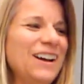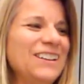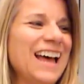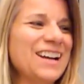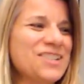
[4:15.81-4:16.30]
Well,
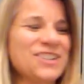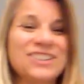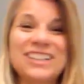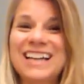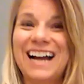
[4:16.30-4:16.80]

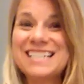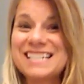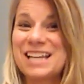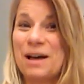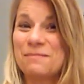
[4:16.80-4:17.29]
actually, I
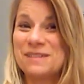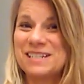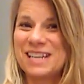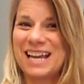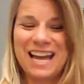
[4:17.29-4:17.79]
just happen
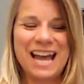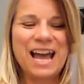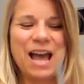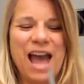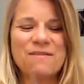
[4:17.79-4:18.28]
to
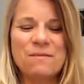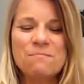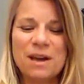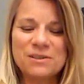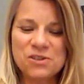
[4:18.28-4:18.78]
have a
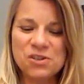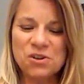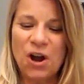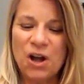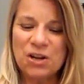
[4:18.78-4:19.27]
metal
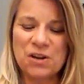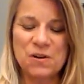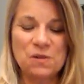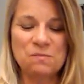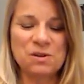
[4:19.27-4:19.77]
straw
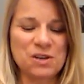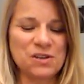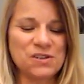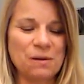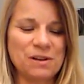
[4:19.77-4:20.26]
here
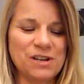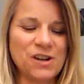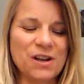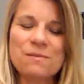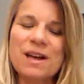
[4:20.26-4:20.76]
because I'm going to
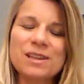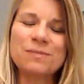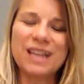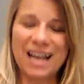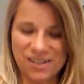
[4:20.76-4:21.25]
talk about the
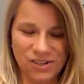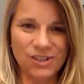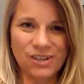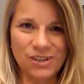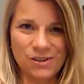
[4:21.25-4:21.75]

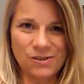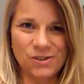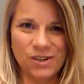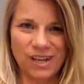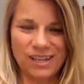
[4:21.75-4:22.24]
plastic
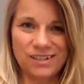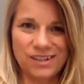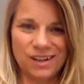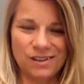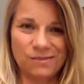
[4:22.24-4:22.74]
use and
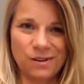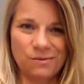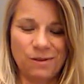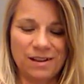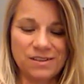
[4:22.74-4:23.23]
of
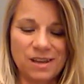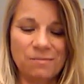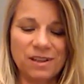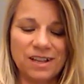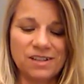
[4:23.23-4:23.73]
around
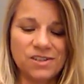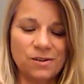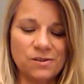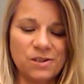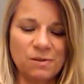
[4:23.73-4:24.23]
something that is
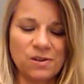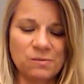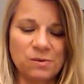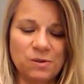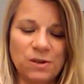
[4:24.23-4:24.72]
so
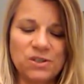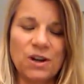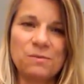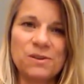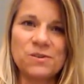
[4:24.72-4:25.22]
disposable and
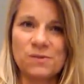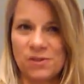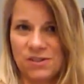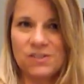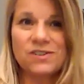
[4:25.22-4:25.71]
one-time use, which
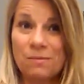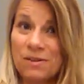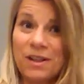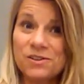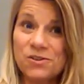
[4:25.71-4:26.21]
is
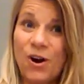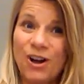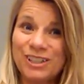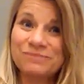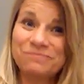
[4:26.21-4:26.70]
something like a straw.